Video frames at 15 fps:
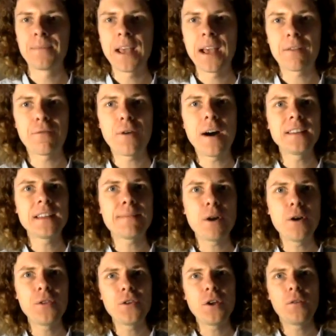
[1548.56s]
And finally,
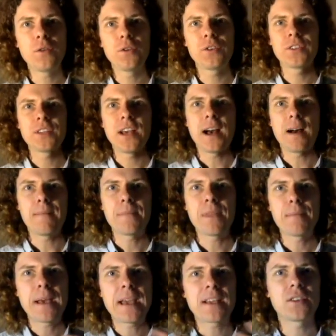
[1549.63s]
both novels
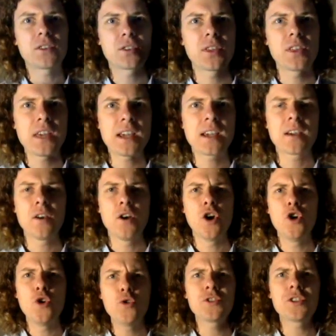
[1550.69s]
make us think,
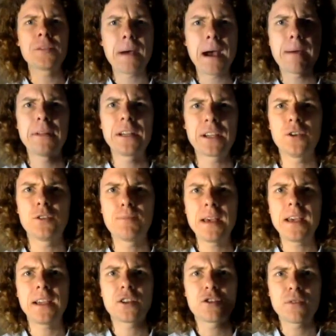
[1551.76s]
who's the public who's
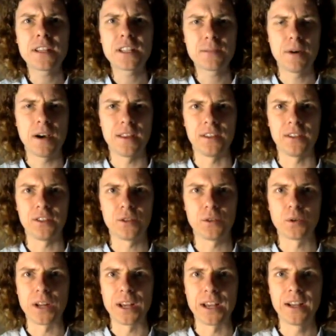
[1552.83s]
being addressed by this
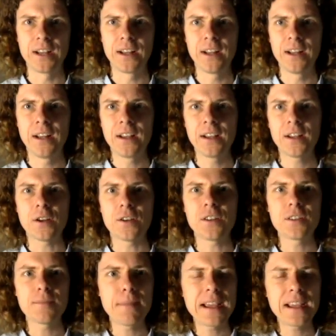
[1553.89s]
story? You know,
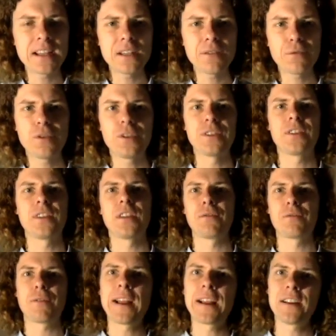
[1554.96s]
does it make a difference that
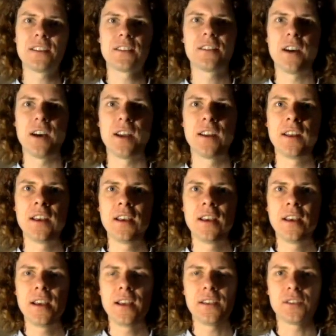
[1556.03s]
Frankenstein
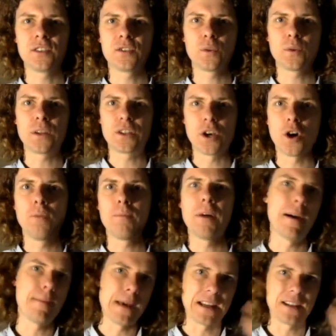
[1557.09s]
is a story told
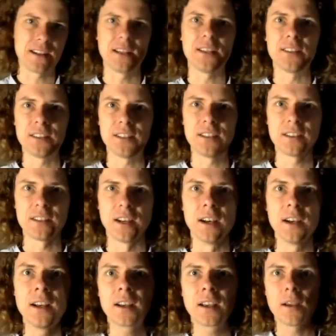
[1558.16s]
by a man to his sister
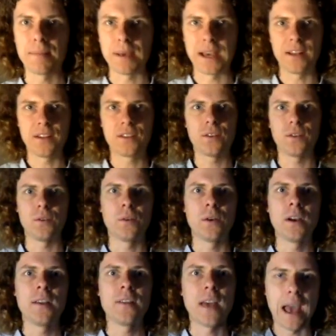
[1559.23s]
compared to
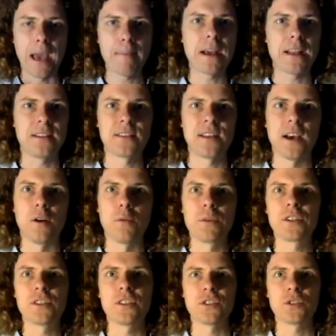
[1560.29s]
The Handmaid's Tale, which is a